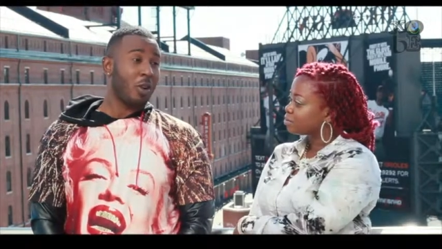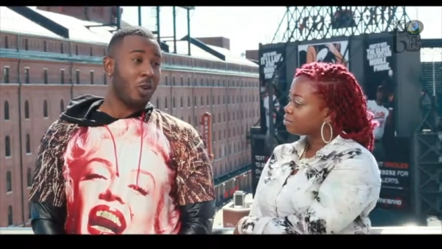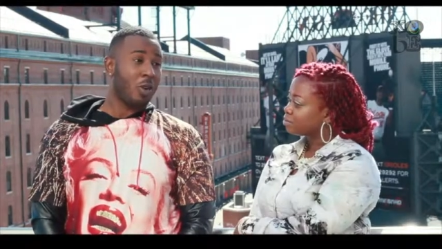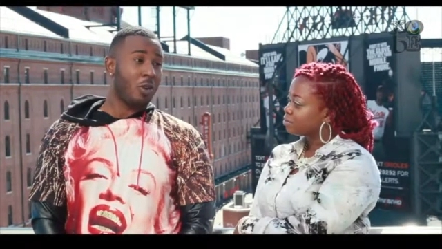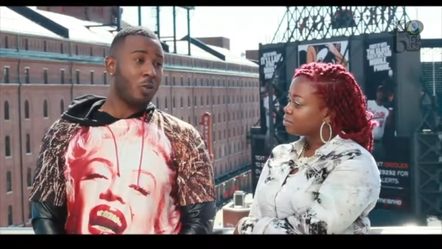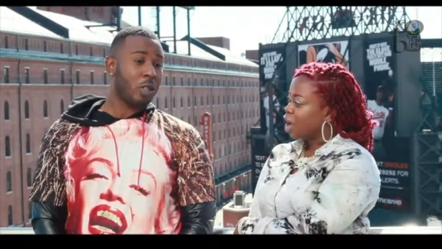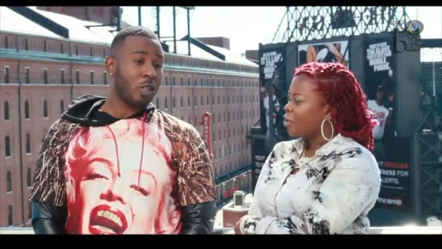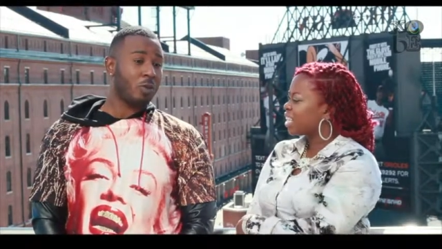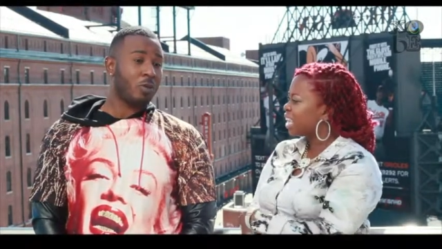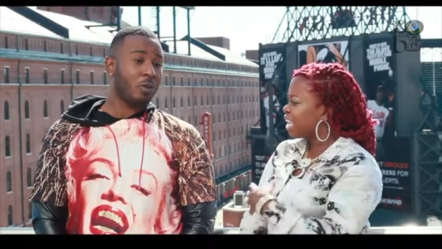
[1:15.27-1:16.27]
Speaker 1: It All. Which,
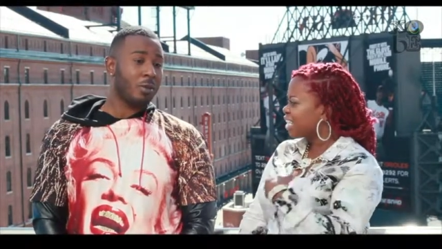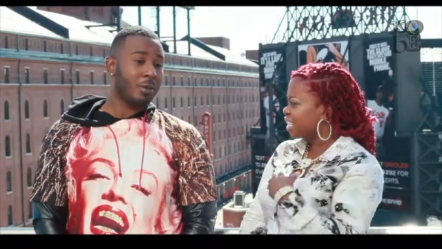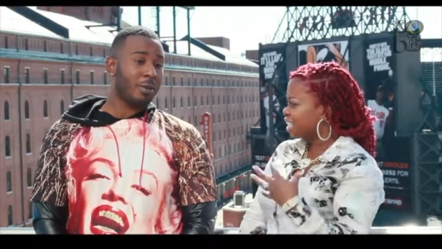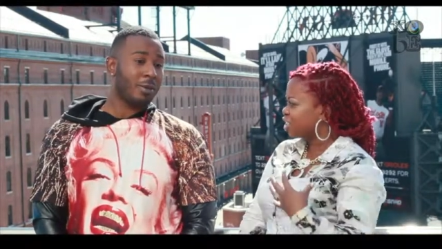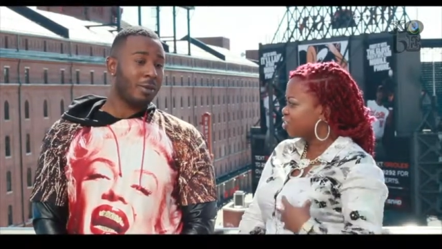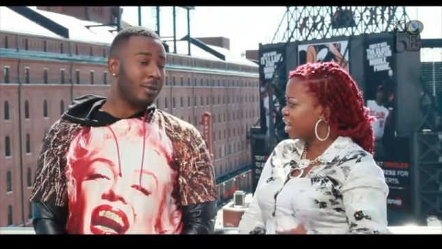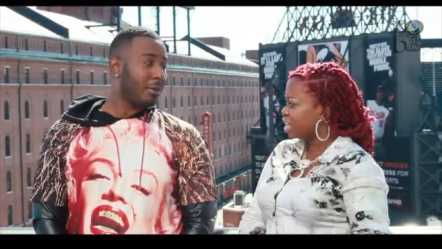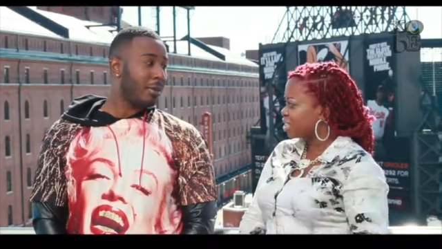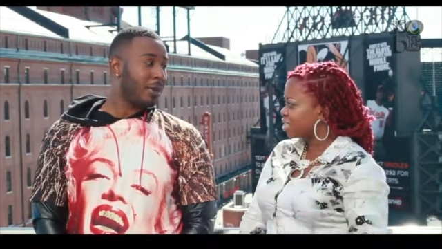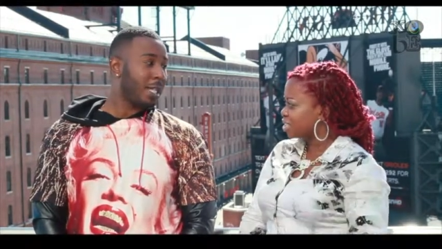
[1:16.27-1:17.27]
oh, I
Speaker 2: like that. That
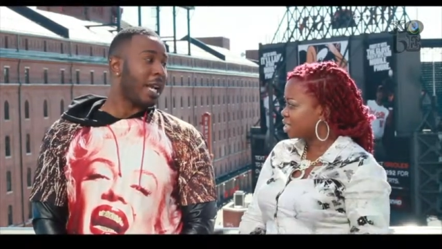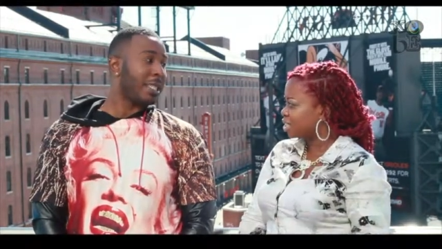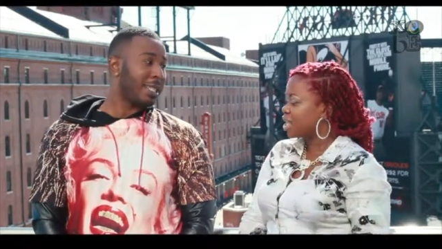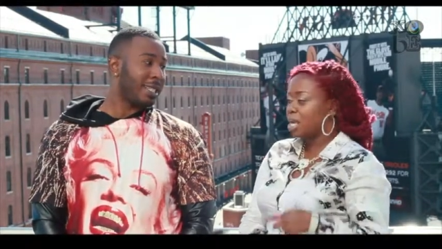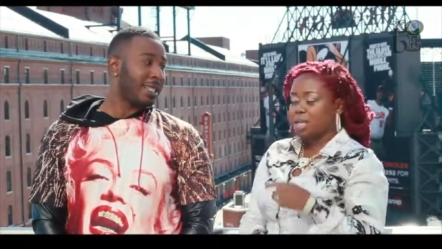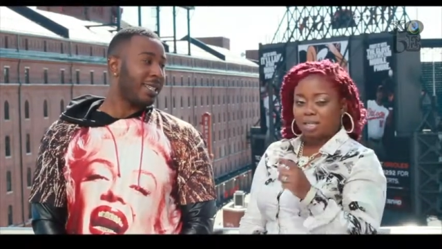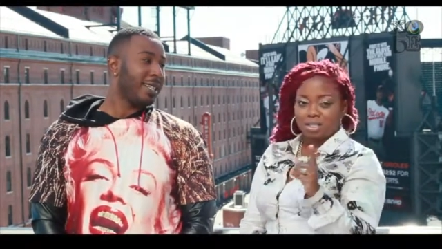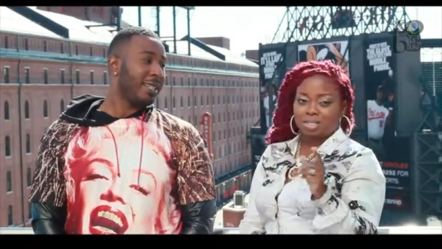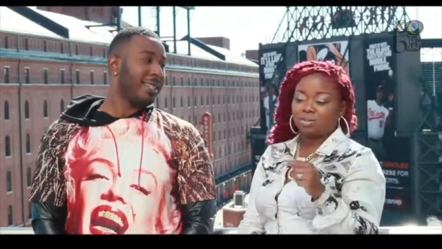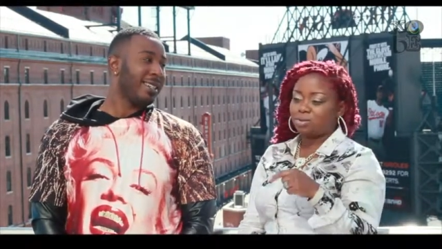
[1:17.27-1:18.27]
dress. Yes. It's-
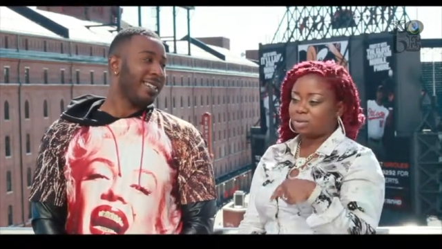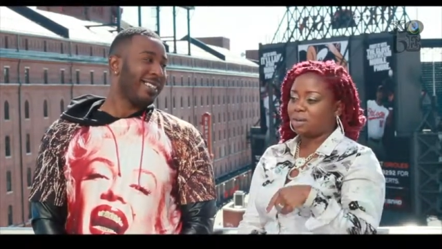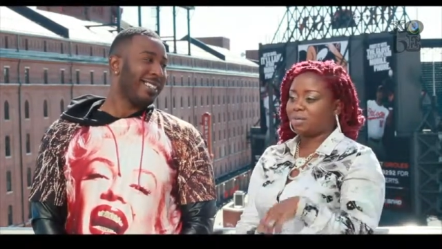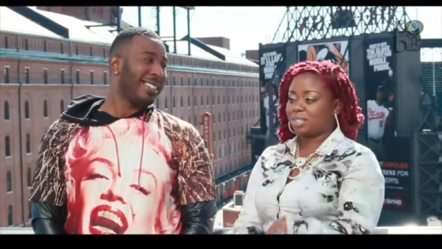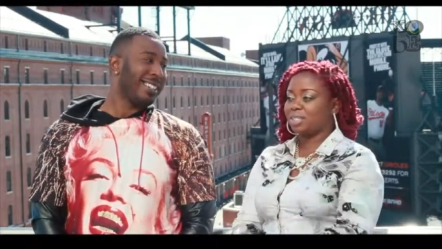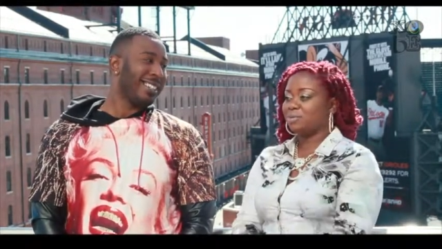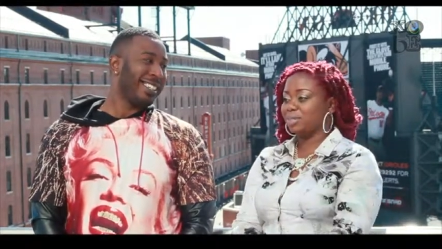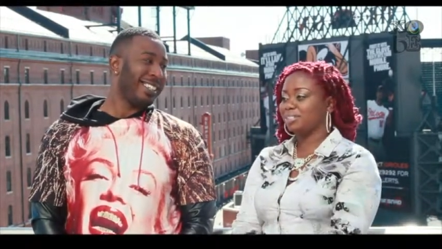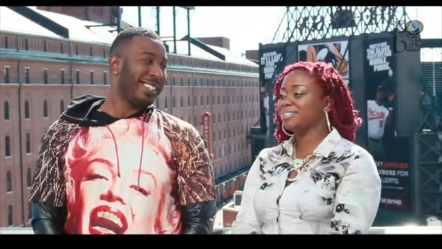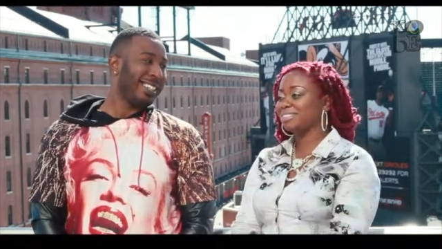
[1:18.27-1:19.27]
Oh, that was a good
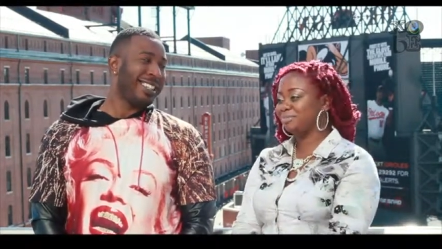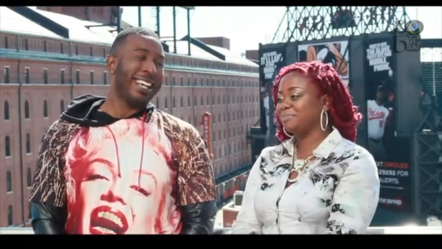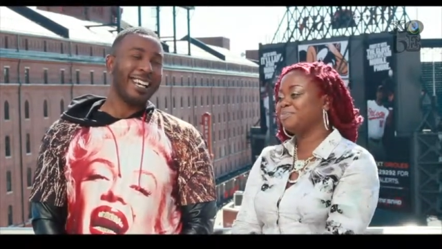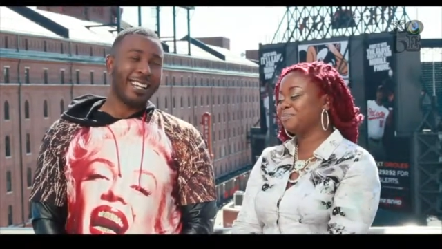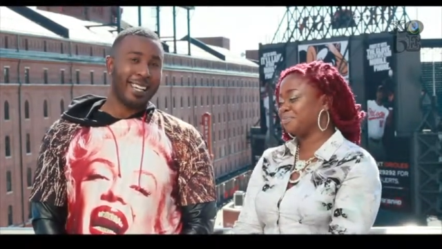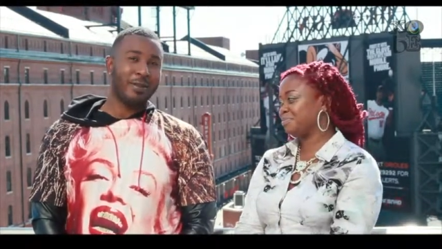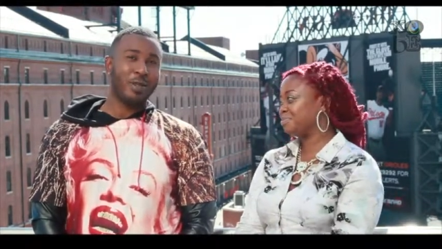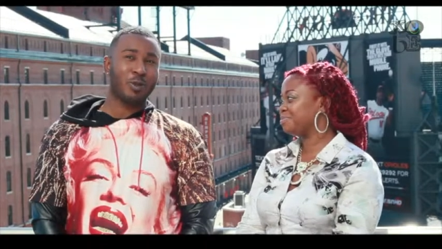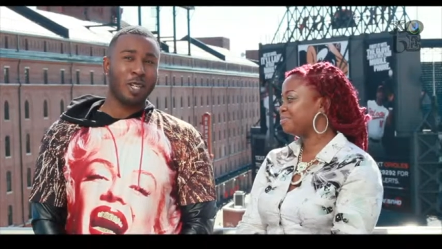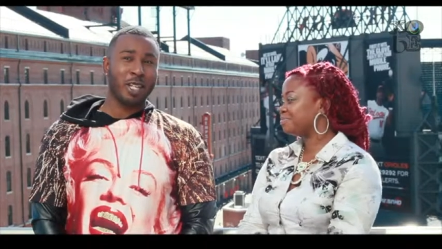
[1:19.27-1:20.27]
one. Uh, mm-hmm. Yeah,
Speaker 1: it
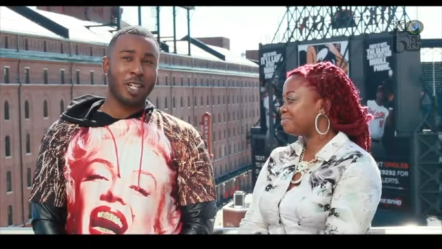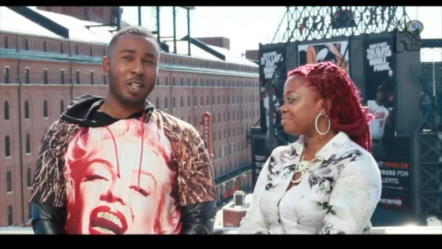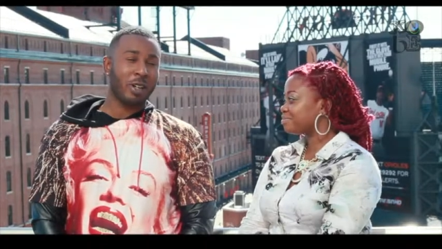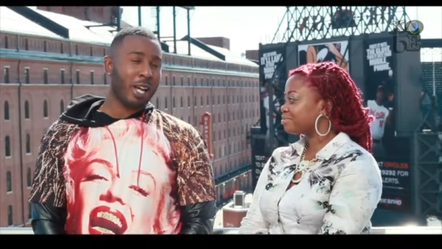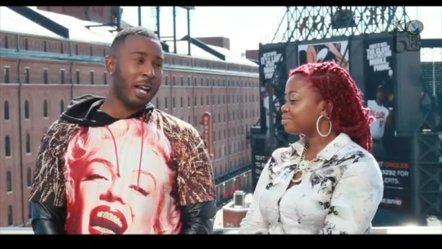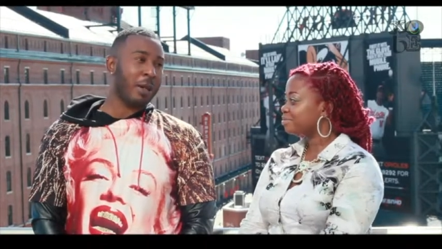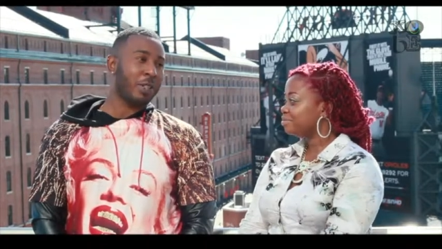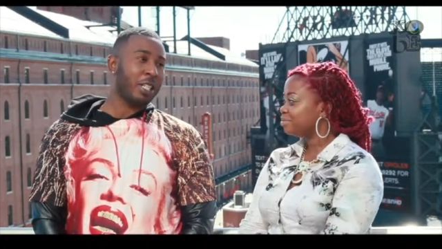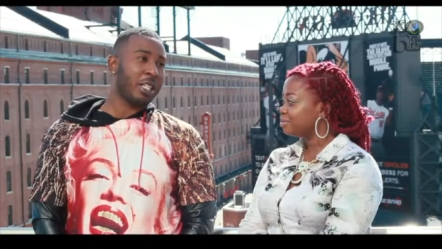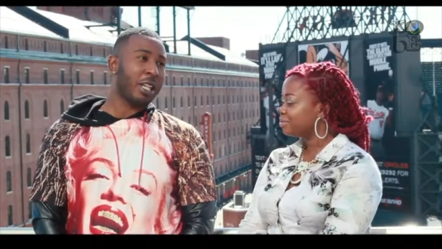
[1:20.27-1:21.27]
was really a great
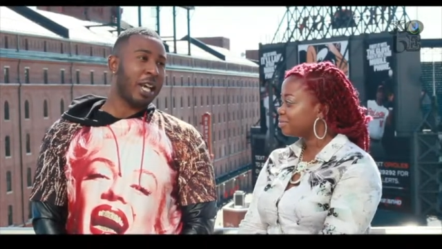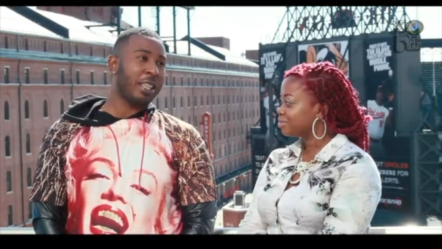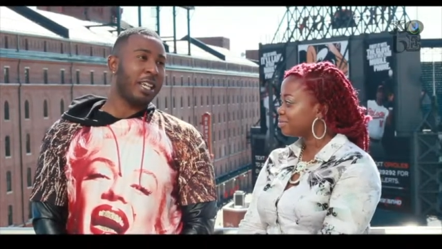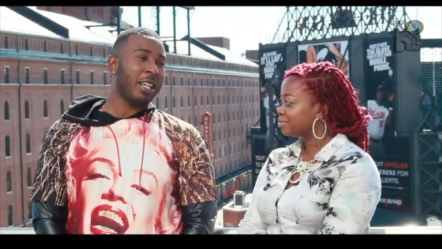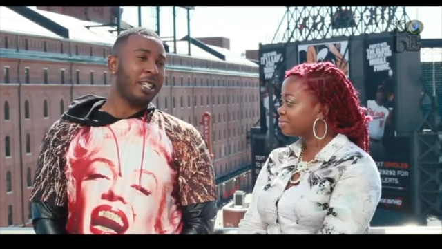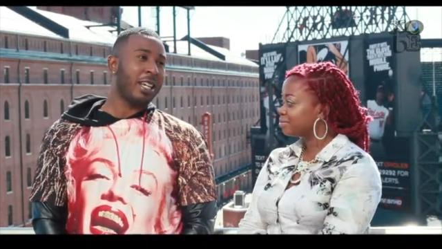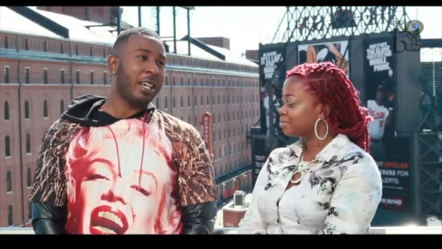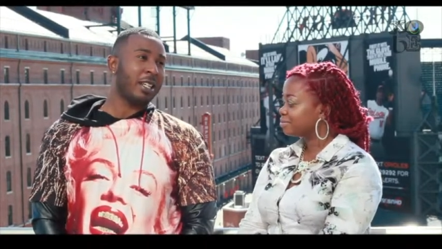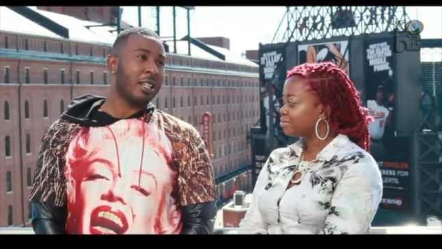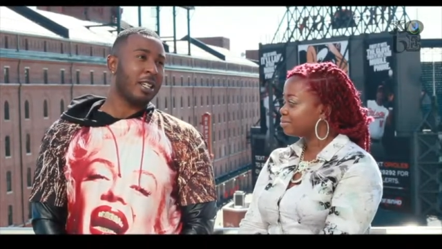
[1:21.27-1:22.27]
option. I think
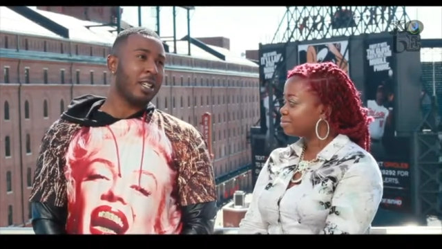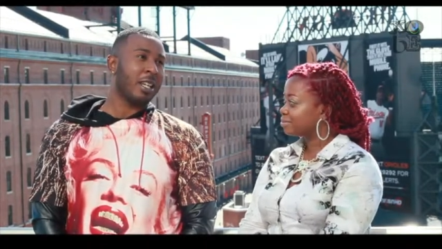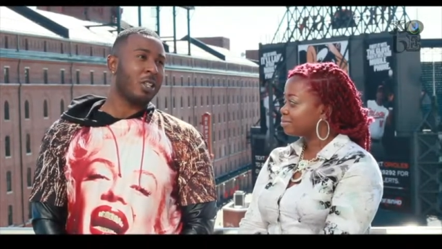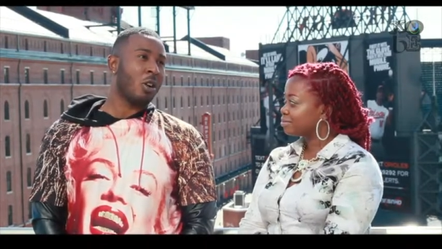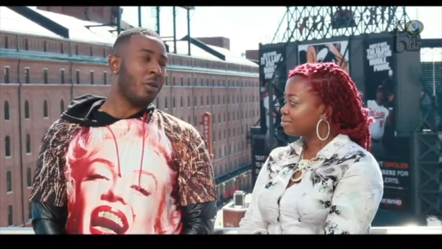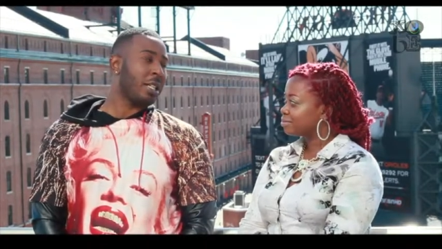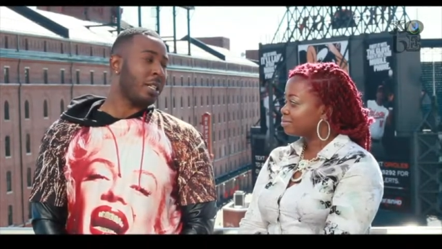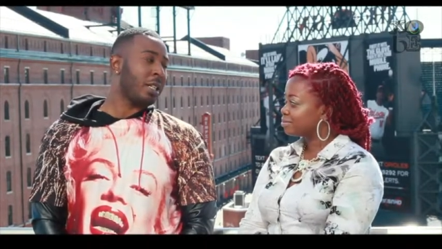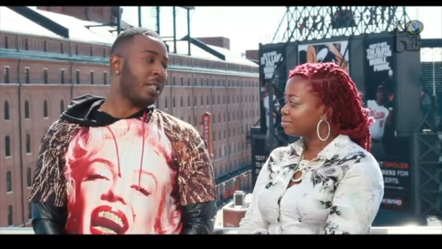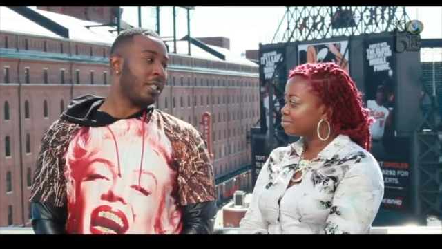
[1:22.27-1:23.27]
that it's
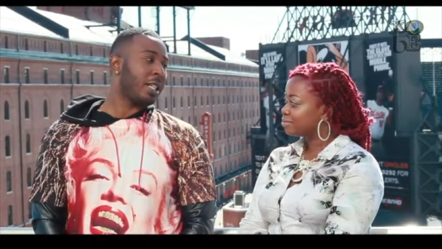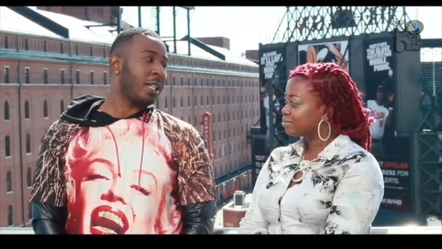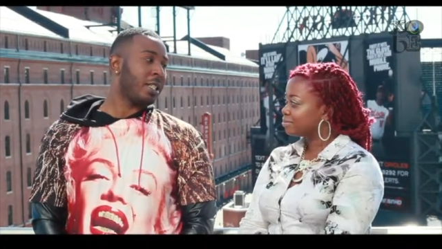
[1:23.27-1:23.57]
always good to